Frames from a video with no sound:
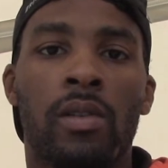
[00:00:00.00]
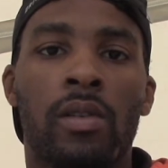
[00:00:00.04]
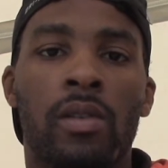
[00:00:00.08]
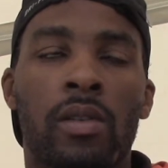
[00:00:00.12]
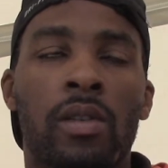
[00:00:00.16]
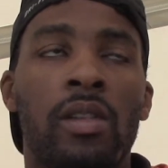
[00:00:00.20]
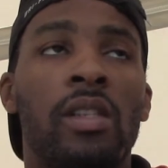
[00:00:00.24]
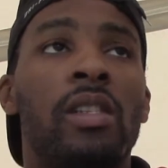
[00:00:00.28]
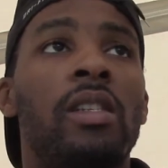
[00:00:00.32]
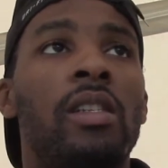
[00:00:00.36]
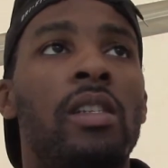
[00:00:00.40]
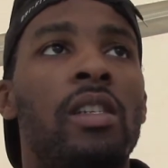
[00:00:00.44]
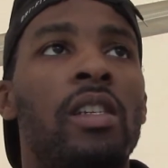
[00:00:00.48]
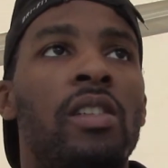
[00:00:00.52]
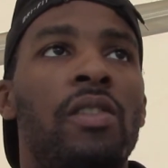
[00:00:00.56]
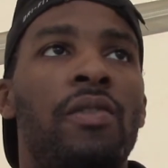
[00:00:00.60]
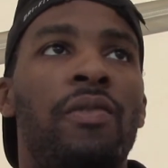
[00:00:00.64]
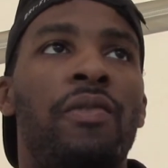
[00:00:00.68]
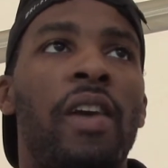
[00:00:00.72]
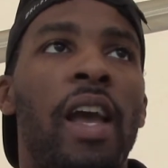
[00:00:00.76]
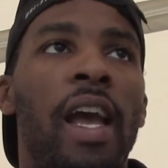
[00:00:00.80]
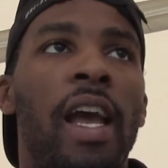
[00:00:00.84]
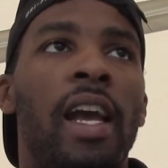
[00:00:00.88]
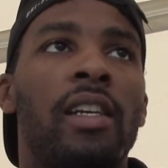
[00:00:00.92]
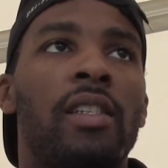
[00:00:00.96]
This is just
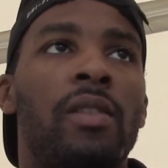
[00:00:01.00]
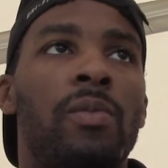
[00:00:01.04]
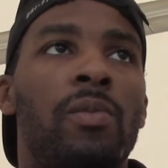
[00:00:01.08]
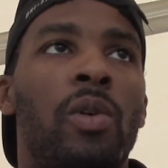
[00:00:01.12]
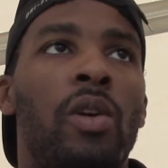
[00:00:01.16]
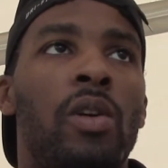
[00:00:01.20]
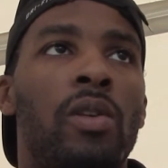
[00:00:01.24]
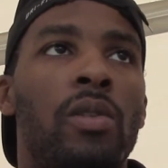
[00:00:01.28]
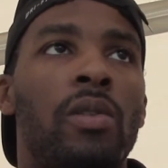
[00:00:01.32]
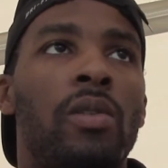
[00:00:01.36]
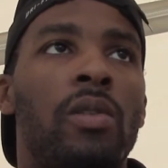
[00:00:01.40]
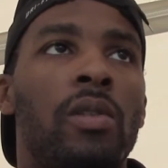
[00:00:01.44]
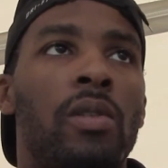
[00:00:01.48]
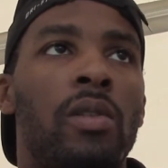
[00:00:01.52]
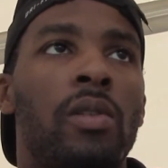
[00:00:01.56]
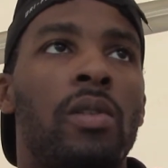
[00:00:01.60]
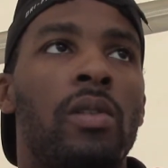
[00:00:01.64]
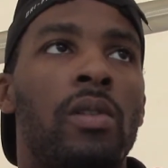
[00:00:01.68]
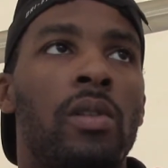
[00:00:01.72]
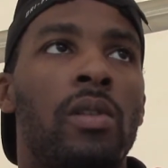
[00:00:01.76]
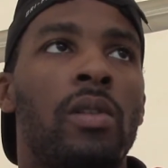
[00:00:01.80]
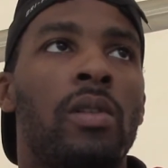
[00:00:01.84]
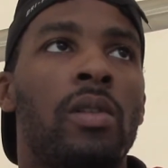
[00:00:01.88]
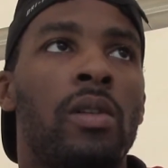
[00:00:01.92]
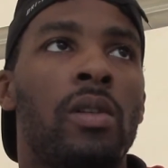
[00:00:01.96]
facts, bro.
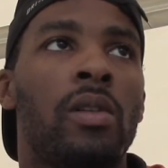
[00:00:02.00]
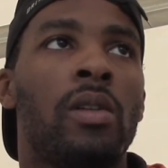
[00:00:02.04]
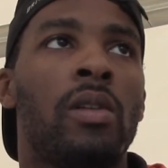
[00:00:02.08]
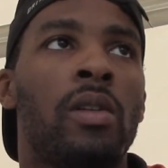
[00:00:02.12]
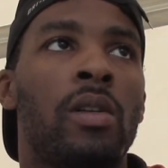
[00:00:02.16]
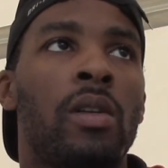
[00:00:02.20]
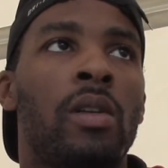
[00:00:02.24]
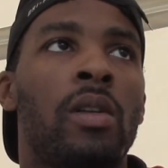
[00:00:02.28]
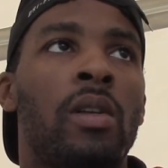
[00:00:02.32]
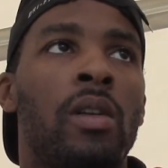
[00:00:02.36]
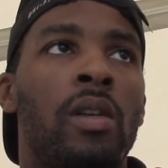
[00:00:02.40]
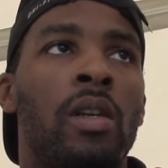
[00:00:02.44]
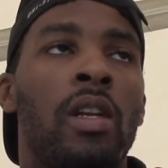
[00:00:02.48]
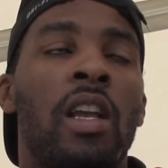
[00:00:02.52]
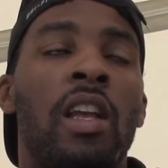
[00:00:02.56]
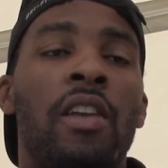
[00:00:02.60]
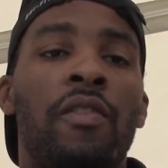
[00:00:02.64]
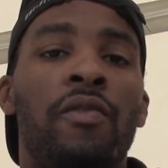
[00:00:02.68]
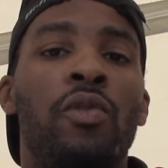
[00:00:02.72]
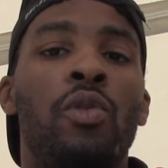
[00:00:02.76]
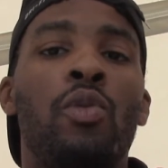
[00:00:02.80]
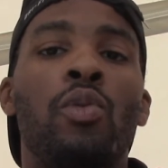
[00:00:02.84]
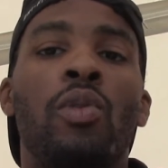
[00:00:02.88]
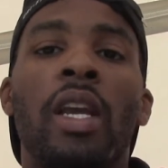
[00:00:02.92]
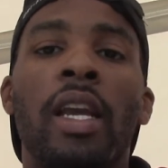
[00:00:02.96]

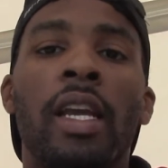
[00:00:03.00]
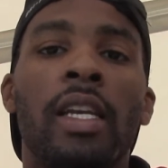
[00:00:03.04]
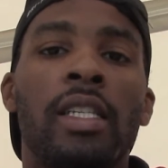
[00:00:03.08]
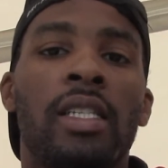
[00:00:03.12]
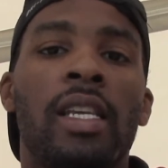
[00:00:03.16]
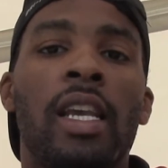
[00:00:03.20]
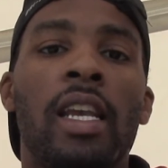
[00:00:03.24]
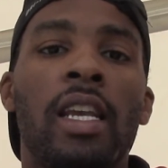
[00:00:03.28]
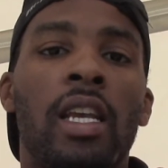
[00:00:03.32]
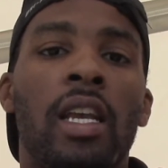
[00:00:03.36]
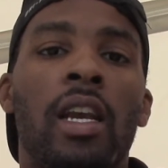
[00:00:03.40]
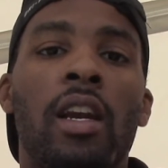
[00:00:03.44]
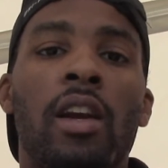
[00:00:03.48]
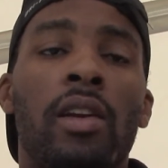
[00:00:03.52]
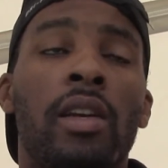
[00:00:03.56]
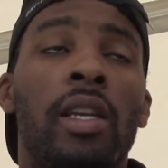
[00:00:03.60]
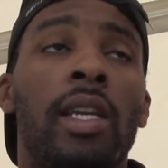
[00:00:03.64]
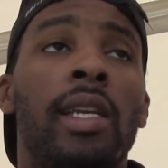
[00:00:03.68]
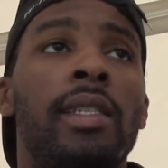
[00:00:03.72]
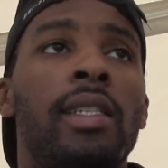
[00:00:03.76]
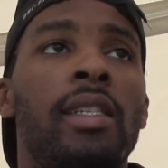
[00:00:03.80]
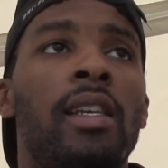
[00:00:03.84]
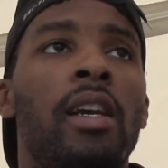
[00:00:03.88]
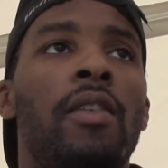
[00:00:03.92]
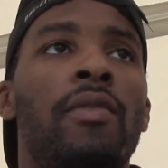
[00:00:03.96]
If you can't take care of
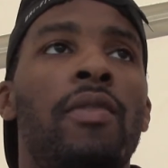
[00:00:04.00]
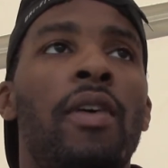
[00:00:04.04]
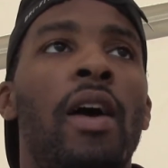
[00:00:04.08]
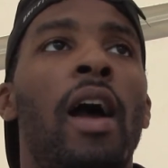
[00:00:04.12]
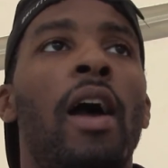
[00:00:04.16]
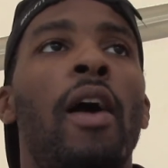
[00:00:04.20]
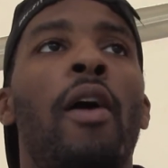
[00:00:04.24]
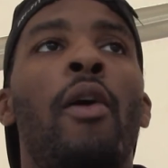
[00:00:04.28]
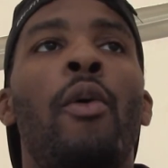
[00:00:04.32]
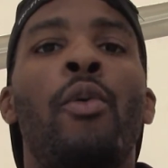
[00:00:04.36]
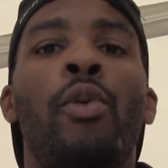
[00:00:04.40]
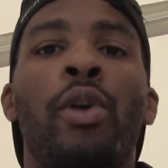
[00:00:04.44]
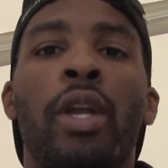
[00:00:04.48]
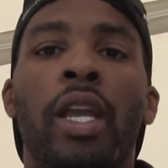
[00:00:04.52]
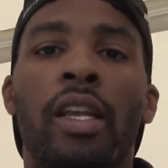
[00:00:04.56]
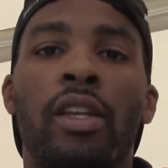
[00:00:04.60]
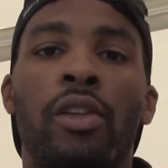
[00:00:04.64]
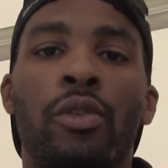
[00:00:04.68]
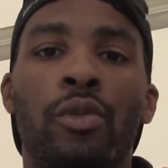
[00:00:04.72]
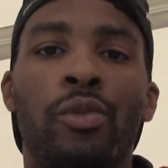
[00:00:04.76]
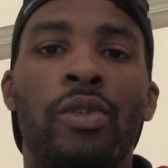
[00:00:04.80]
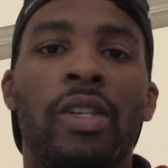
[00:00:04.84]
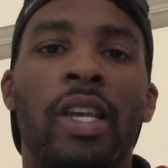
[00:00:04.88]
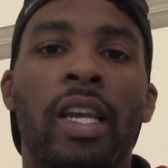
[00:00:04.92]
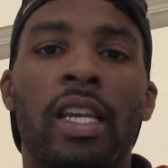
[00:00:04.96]
yourself, how can
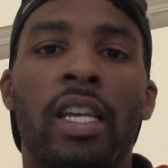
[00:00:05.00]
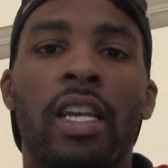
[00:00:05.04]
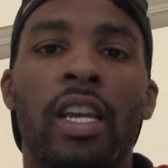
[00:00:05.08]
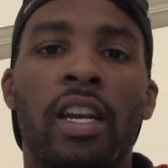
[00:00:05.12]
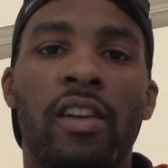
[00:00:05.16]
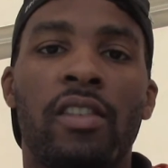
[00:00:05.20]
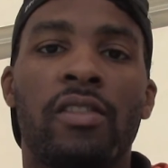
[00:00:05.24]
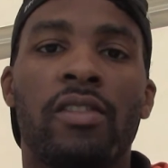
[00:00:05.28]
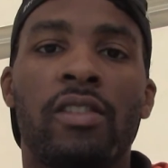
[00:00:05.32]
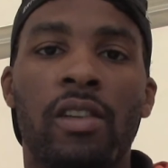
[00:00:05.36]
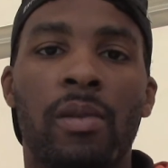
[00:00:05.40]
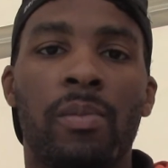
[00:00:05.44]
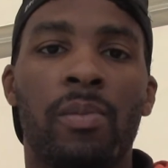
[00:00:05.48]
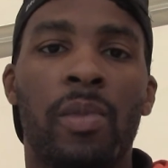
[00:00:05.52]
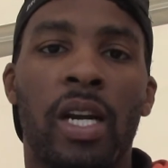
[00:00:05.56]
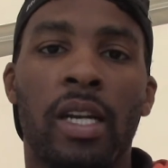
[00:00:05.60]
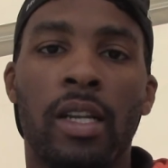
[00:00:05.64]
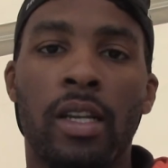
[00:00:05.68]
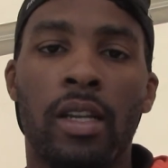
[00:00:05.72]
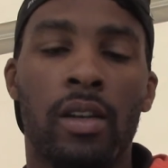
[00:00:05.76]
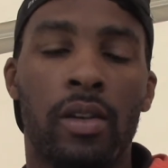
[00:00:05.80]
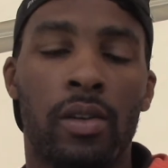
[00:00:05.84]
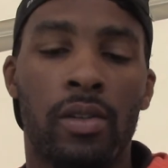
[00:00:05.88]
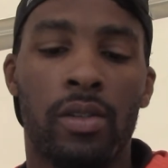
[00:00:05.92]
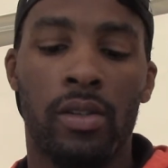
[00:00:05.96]
you take care of
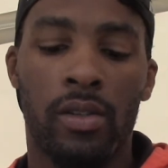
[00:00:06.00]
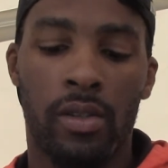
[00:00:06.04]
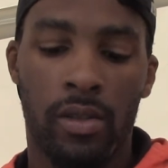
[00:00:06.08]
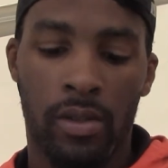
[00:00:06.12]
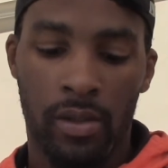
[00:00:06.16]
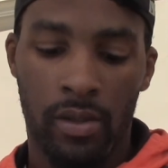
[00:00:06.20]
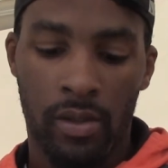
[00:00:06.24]
somebody else?